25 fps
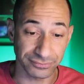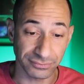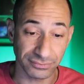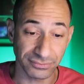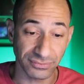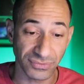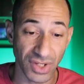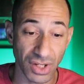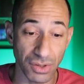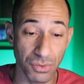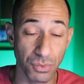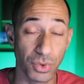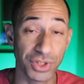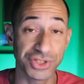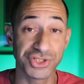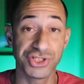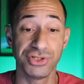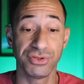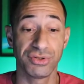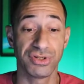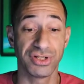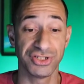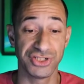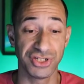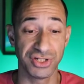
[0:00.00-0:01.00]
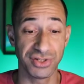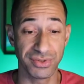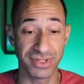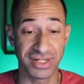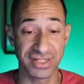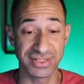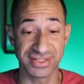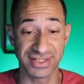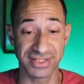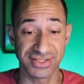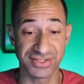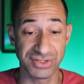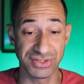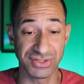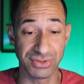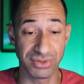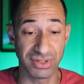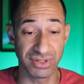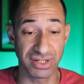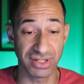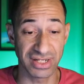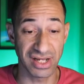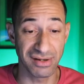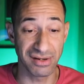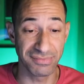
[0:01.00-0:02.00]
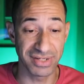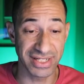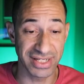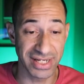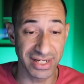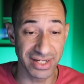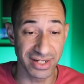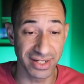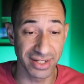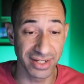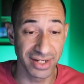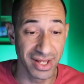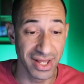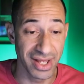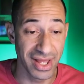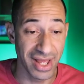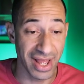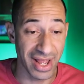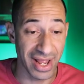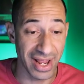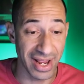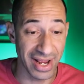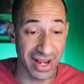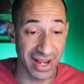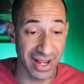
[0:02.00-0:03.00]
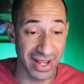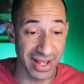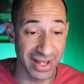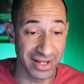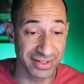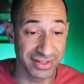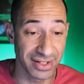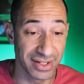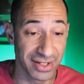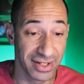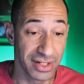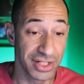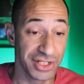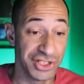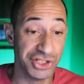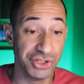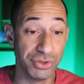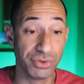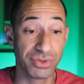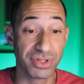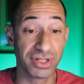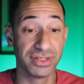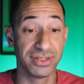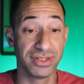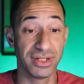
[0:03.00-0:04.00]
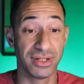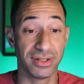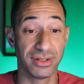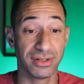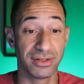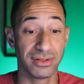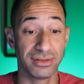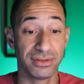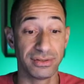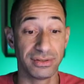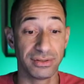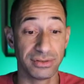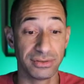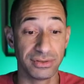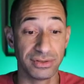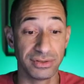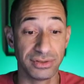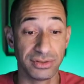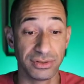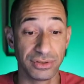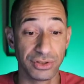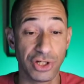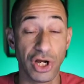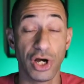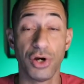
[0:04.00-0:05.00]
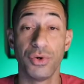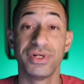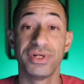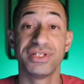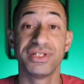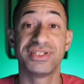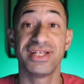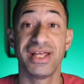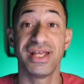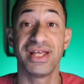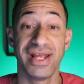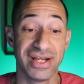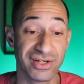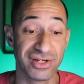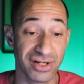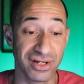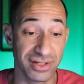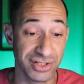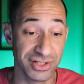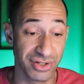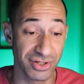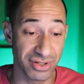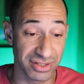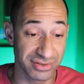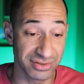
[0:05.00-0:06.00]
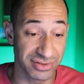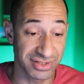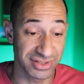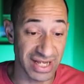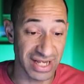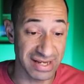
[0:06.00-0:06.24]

what you could do is you could come in here and you could go into you could type in